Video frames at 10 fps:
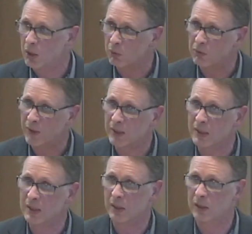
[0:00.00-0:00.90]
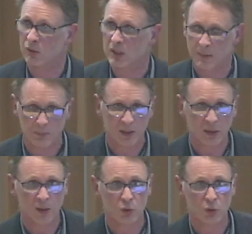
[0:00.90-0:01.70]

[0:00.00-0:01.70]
We find exactly the same pattern.